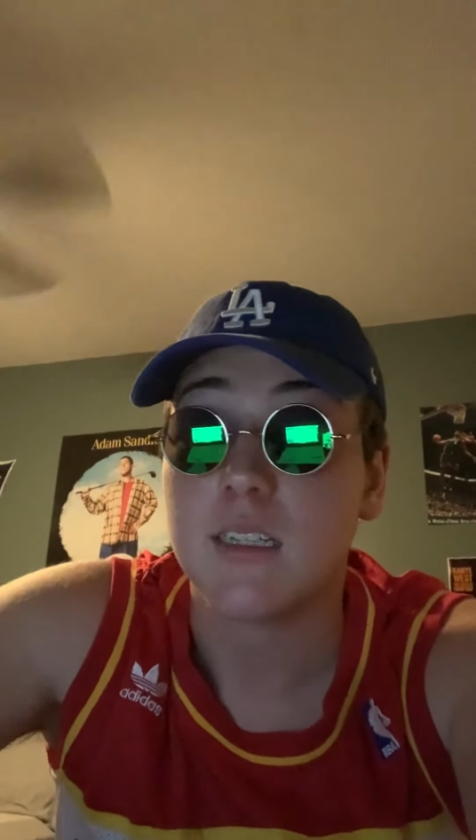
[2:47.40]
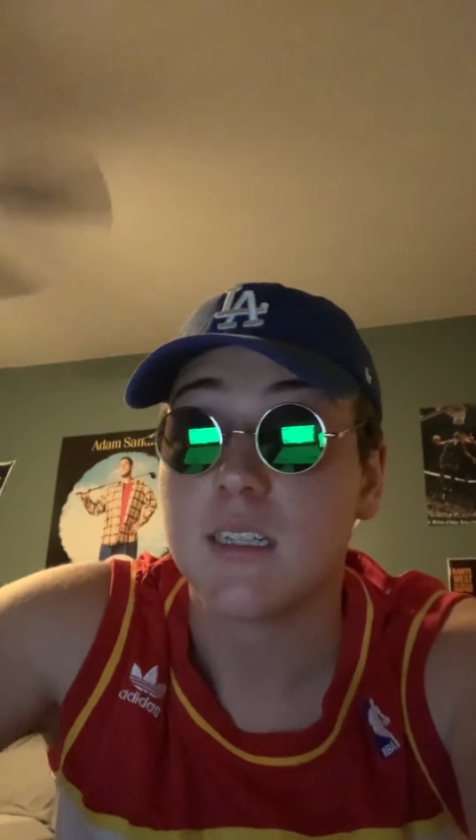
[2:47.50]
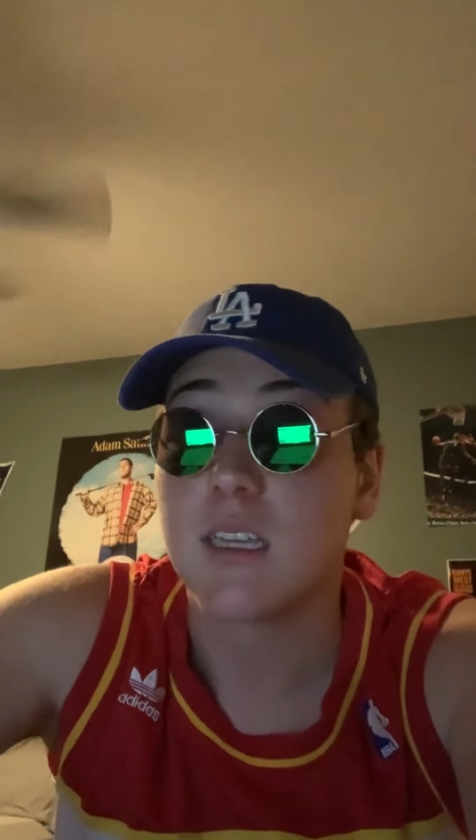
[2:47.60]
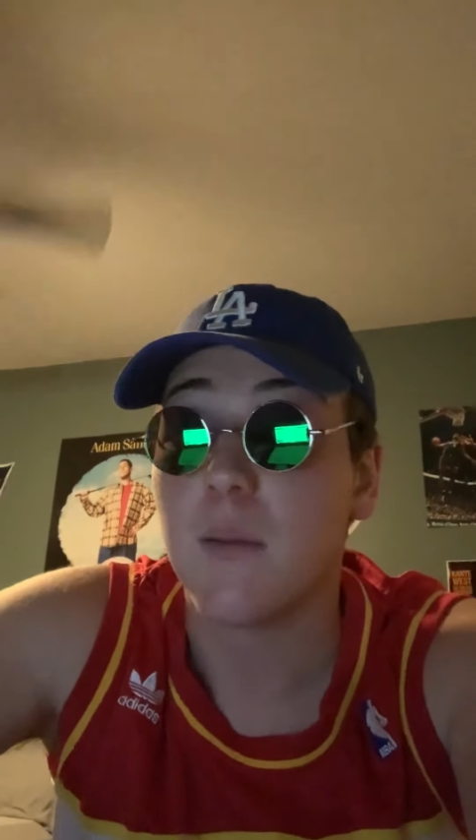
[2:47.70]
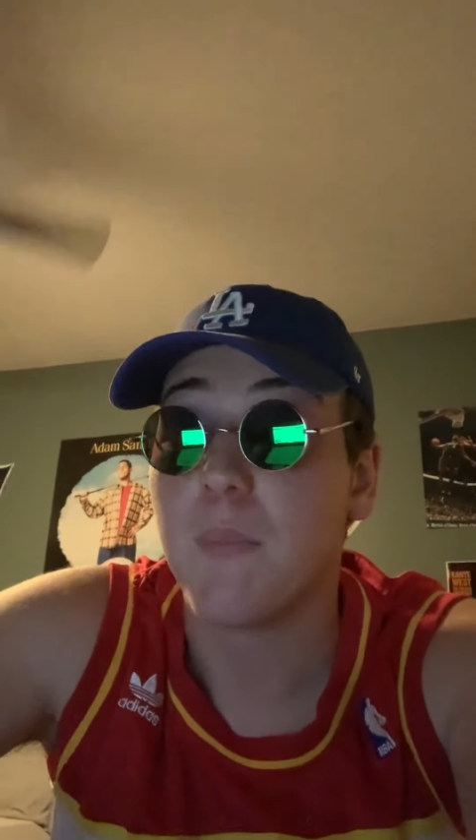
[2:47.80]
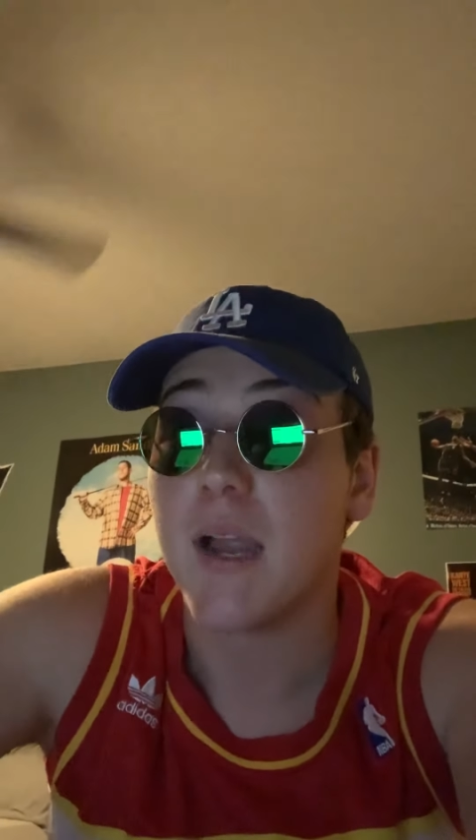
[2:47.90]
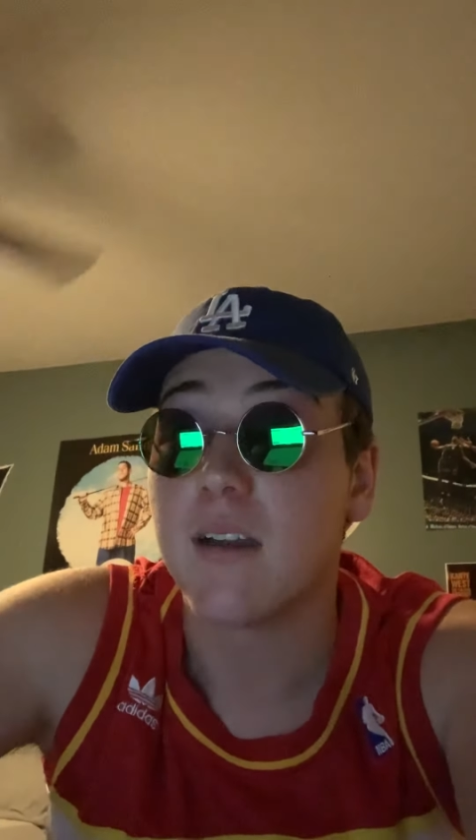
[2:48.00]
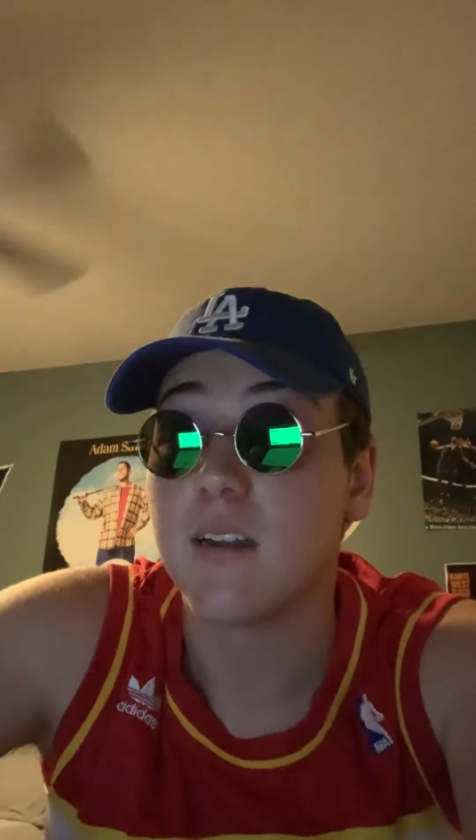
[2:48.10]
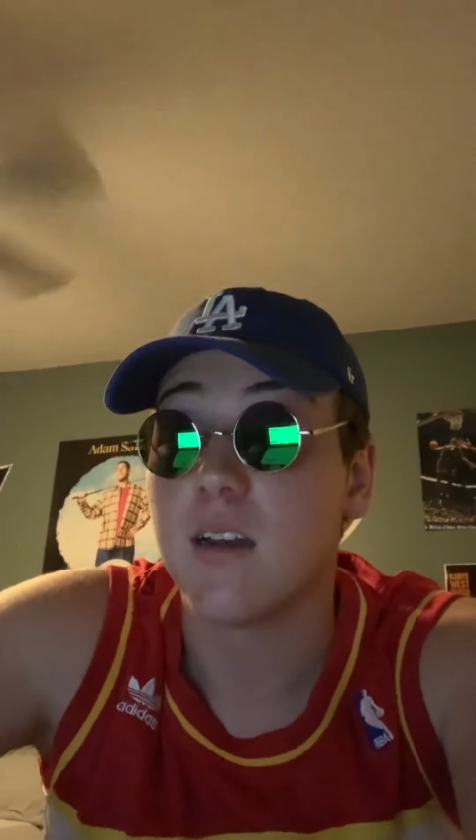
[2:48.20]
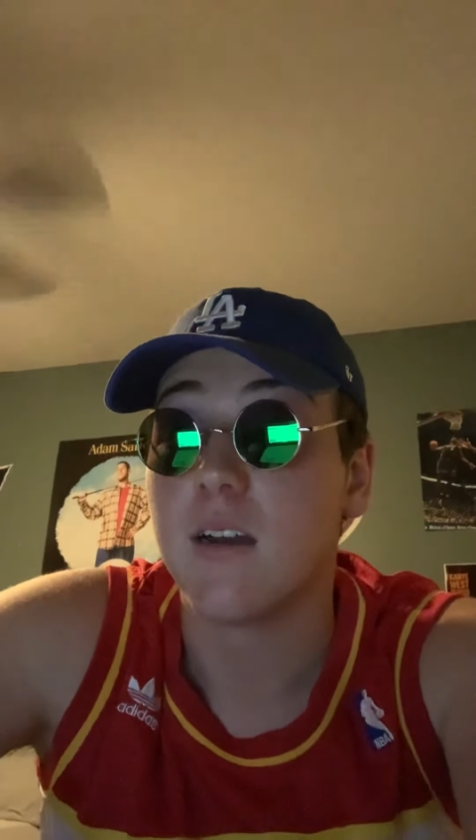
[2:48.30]

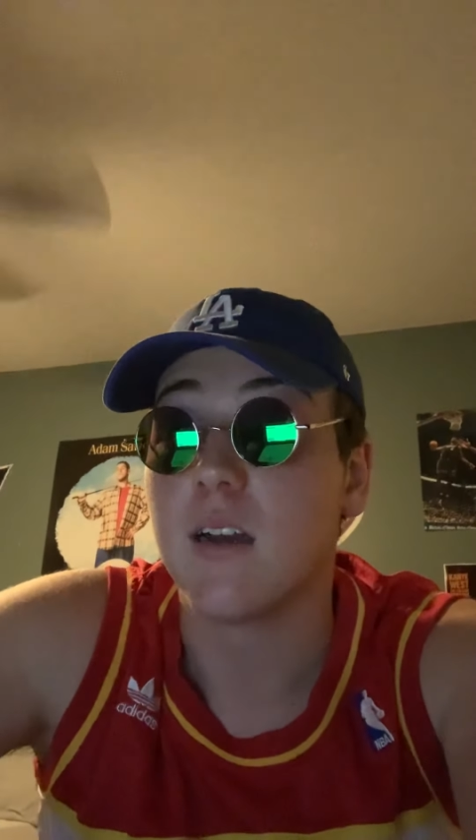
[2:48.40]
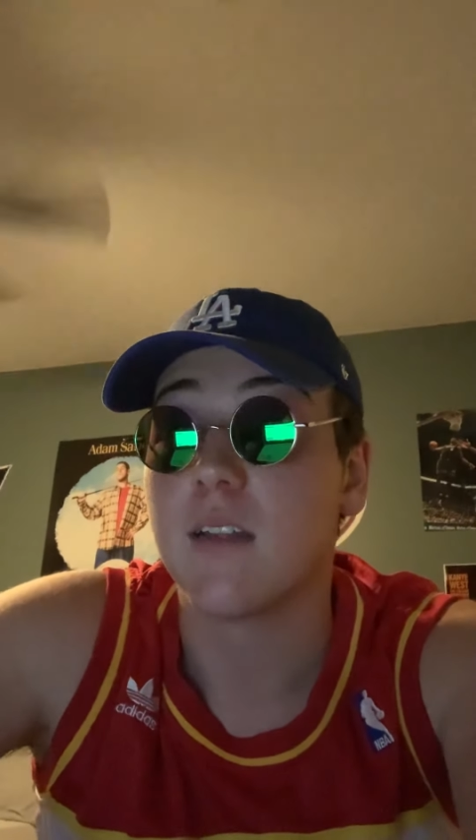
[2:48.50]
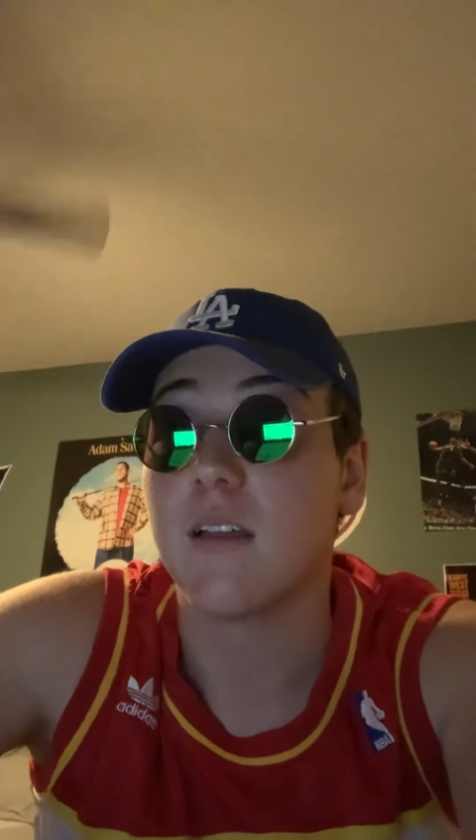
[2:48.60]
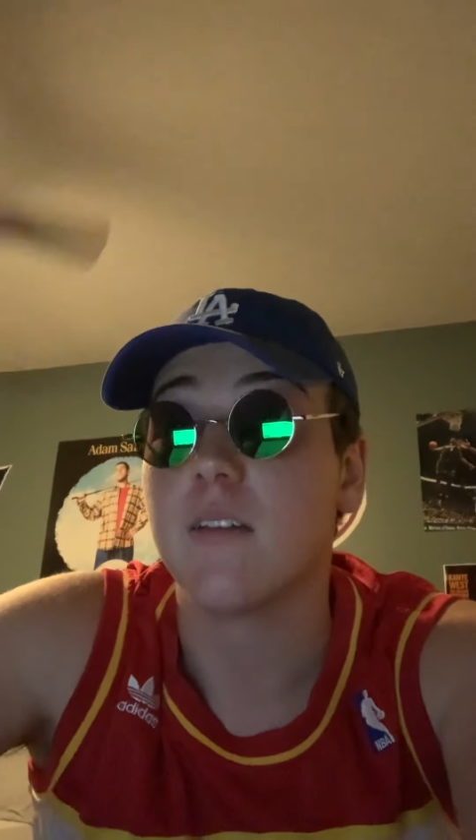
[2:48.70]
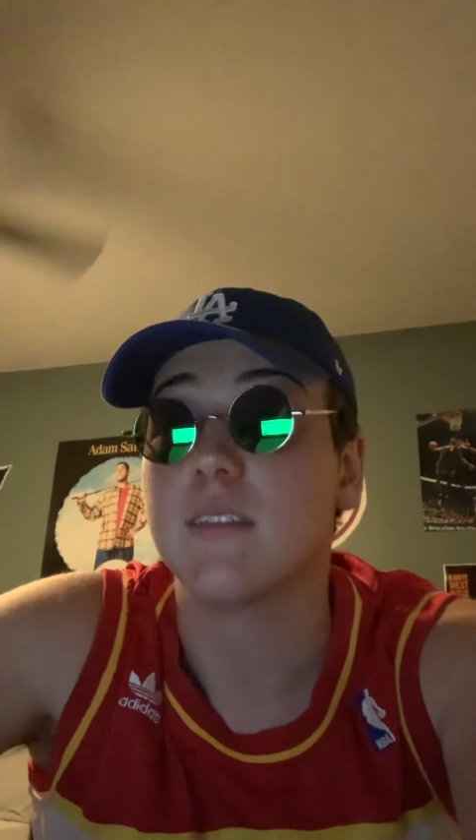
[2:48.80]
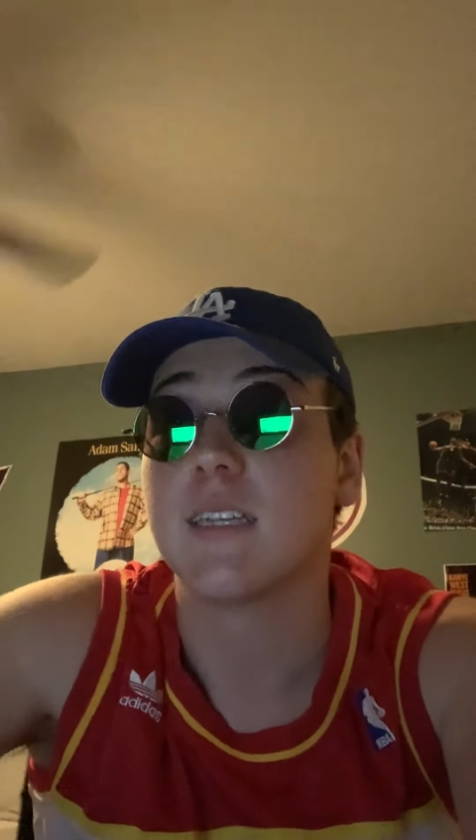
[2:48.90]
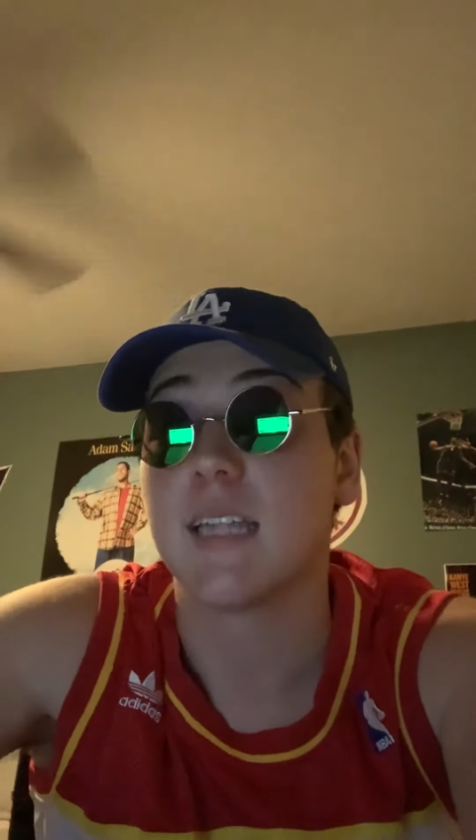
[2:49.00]
compared to